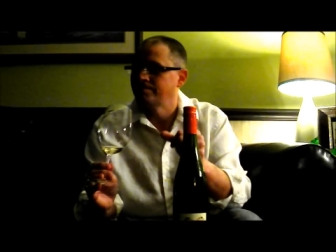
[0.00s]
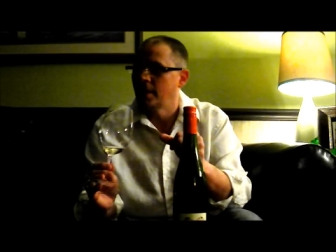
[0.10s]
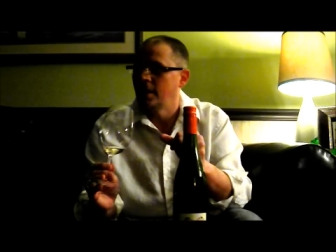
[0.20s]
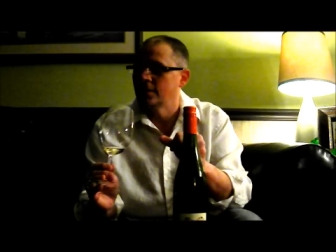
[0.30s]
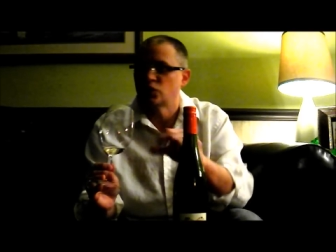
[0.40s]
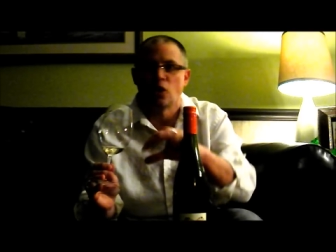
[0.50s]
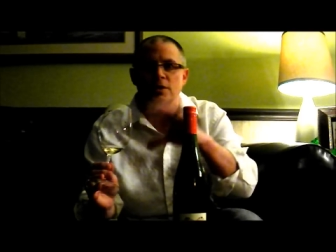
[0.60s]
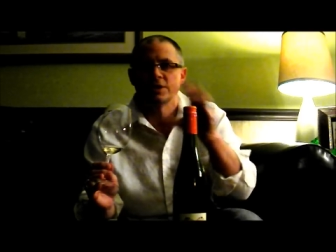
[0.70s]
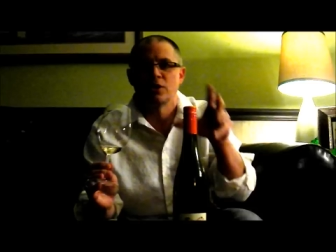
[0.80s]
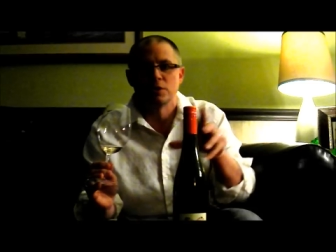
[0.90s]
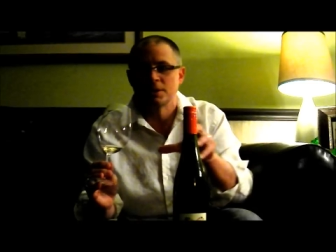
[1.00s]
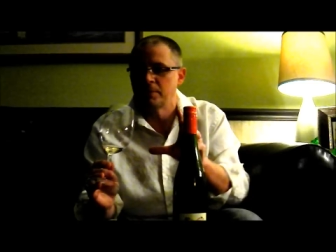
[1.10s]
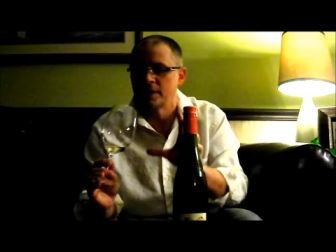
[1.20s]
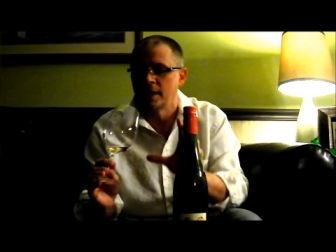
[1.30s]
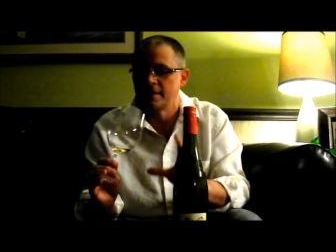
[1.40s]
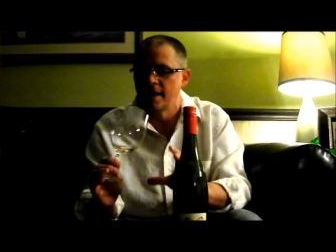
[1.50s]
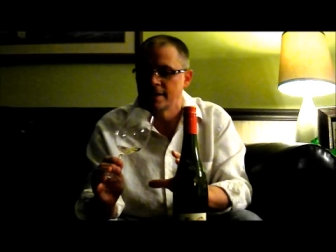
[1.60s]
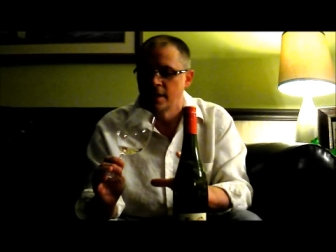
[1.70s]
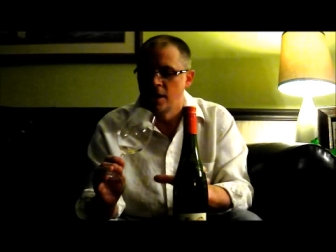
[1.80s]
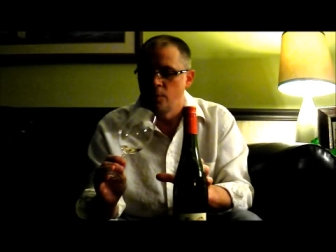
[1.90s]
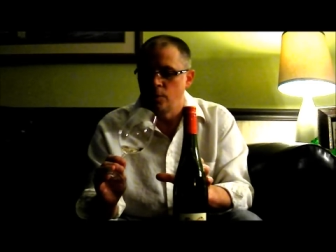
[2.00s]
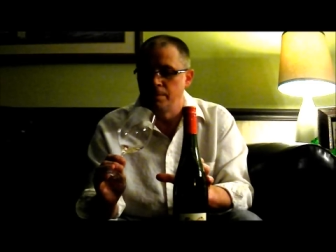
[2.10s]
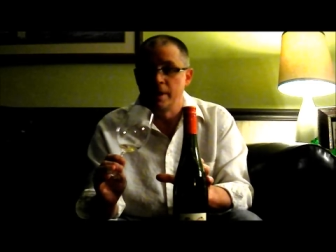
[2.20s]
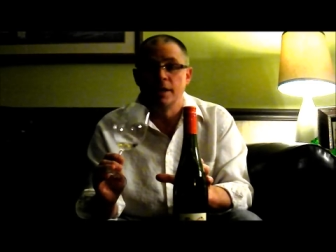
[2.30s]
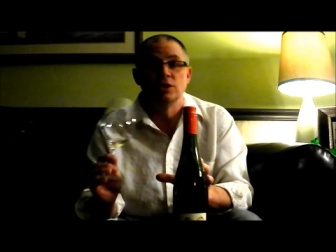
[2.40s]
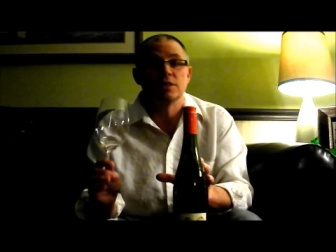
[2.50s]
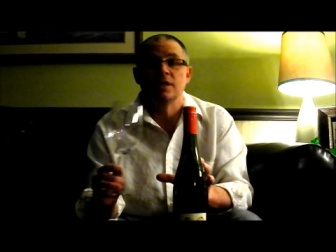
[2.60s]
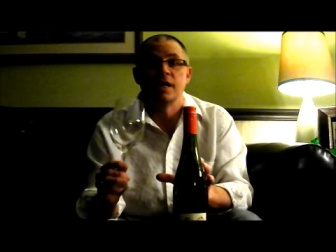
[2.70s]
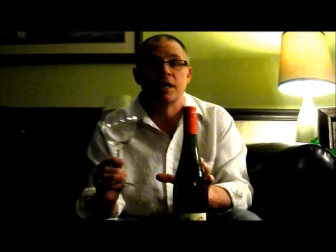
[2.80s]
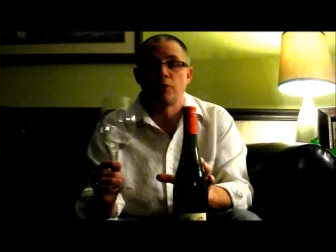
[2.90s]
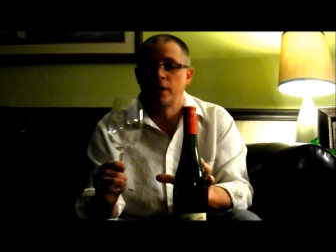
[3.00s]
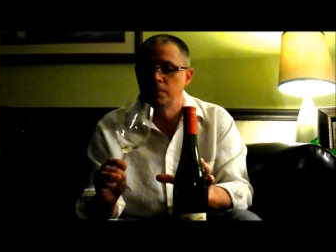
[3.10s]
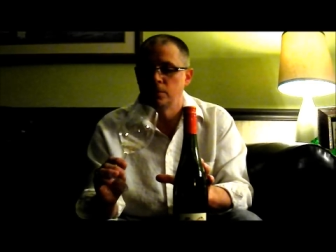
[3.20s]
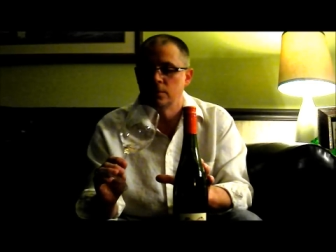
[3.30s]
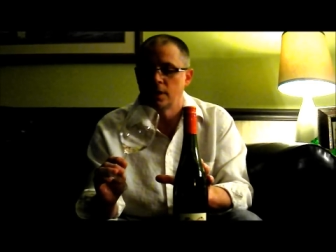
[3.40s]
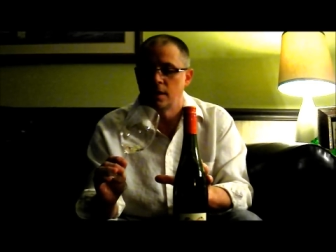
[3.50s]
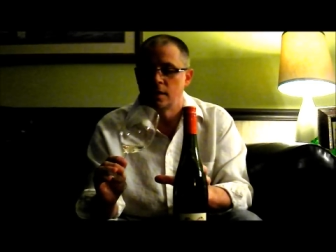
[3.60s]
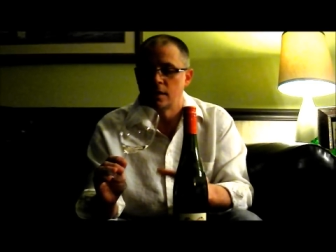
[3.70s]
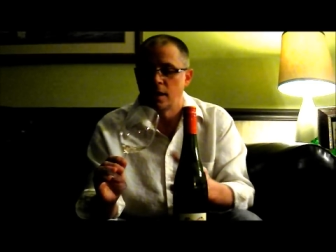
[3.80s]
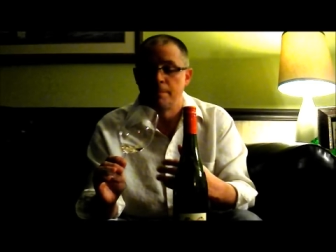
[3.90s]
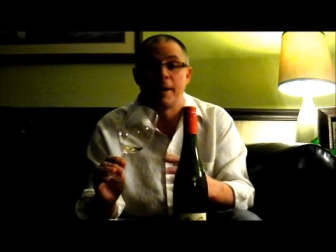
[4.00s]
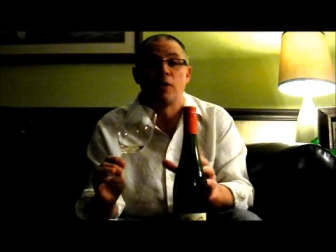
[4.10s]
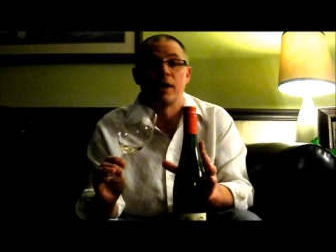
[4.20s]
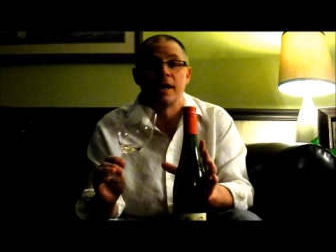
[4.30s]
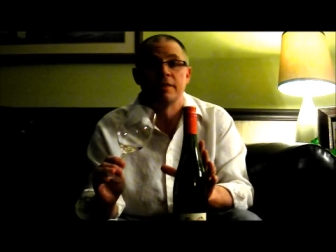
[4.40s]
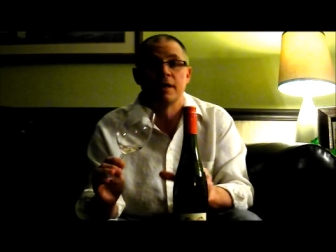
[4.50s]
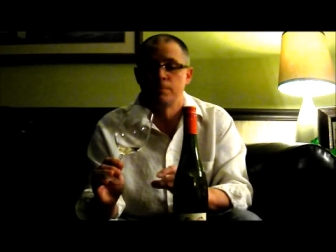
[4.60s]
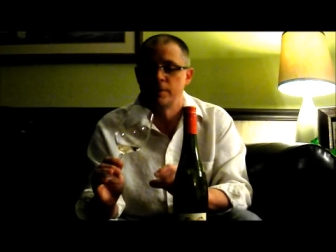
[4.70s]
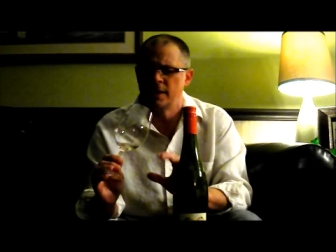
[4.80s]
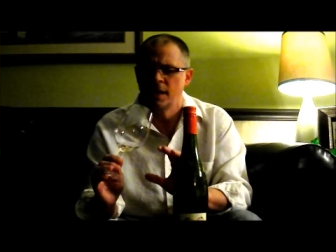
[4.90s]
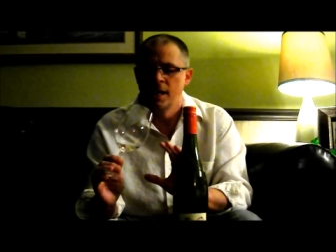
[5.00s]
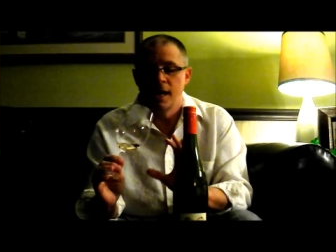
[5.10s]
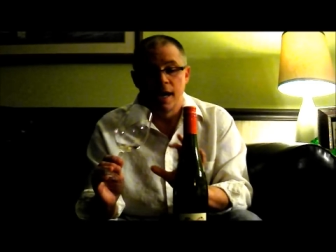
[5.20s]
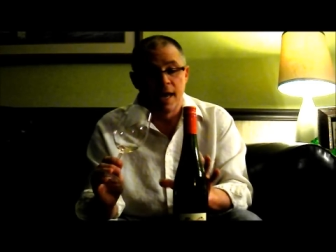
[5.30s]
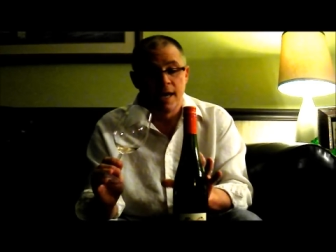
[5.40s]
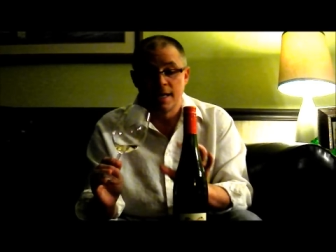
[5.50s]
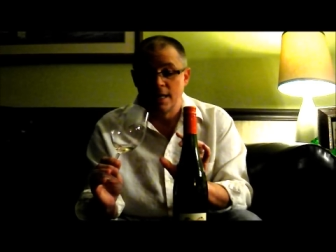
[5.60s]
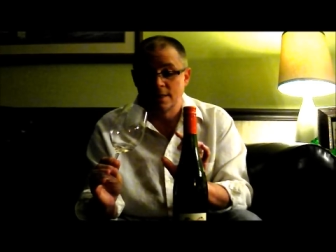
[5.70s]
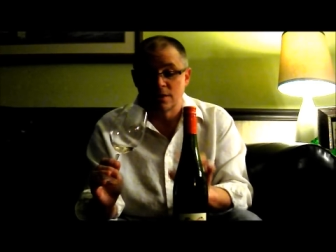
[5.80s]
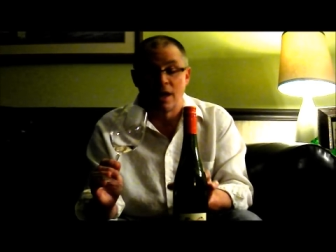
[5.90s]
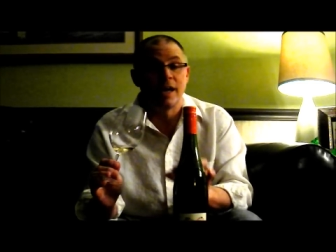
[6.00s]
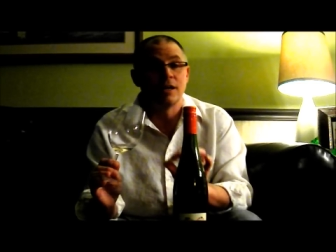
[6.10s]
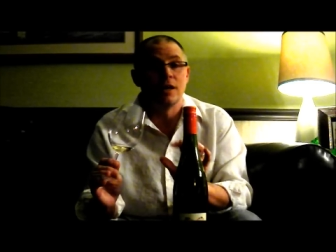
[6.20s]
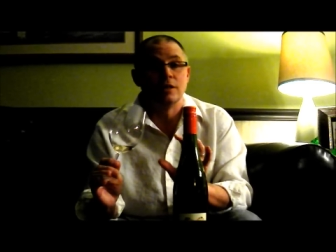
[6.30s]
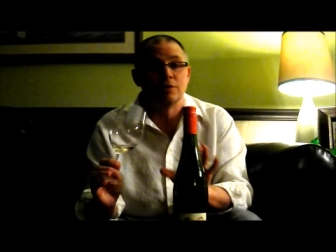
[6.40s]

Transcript: uh, salsa or something like that would be just an incredible uh, pairing, I think. But again, it's light, it's